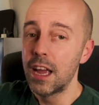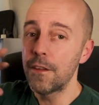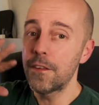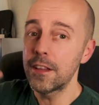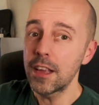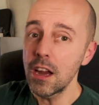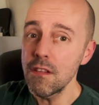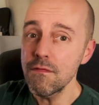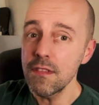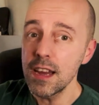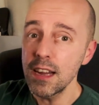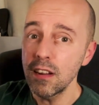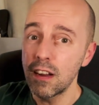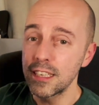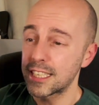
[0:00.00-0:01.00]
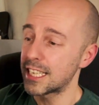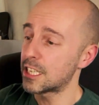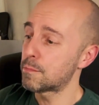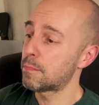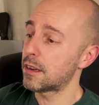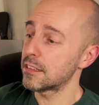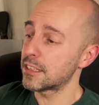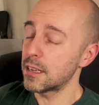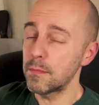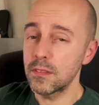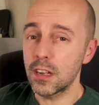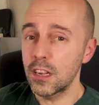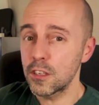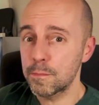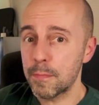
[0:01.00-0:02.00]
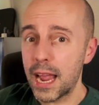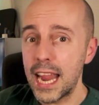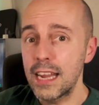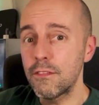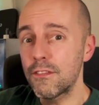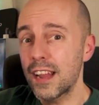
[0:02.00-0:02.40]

If you don't realise this, but sometimes paint